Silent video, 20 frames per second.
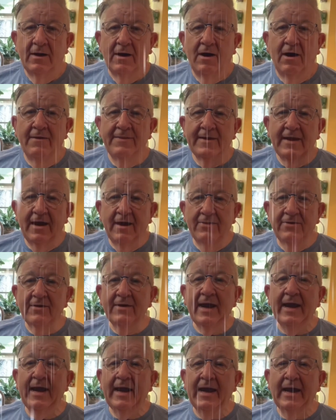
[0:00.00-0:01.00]
On the other
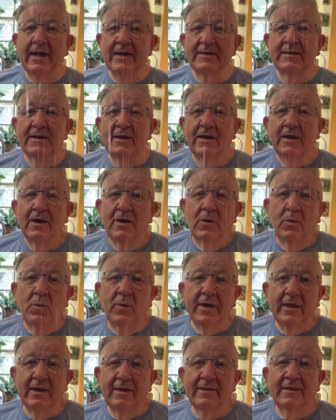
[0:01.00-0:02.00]
hand,
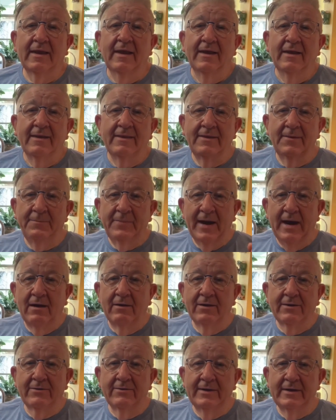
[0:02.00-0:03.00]
with the
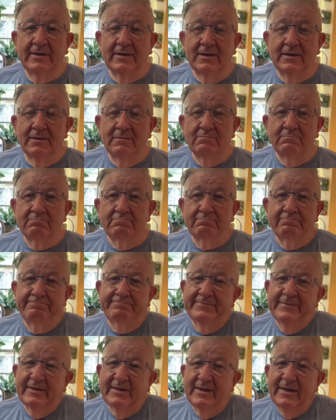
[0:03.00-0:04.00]
Power Grill,
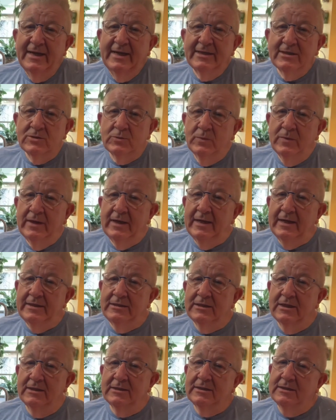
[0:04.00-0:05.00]
it's really
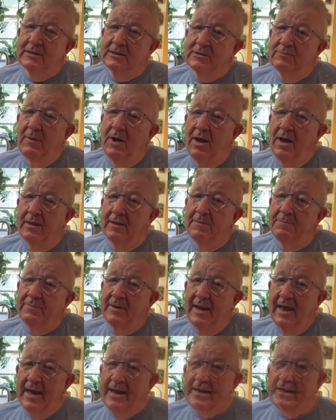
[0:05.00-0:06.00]
just a small
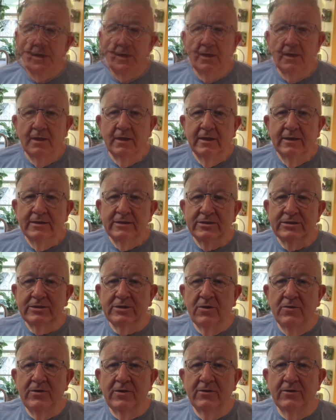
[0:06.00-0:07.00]
appliance.
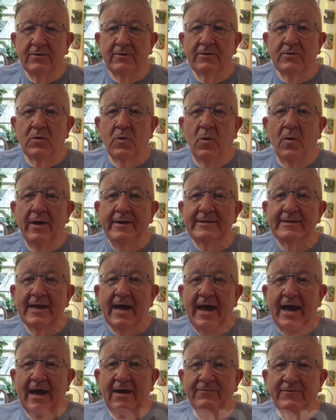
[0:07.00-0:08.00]
So you're going to
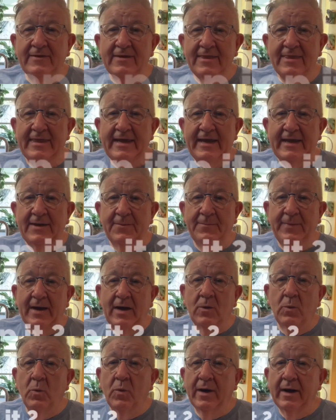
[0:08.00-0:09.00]
have to think
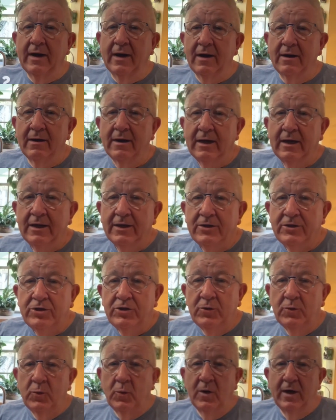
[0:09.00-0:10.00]
about where
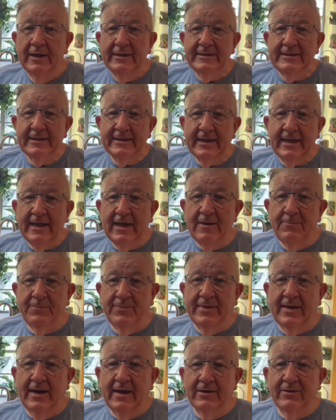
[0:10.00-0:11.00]
you want to keep
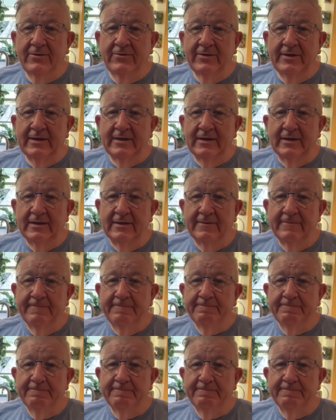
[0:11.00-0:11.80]
that grill.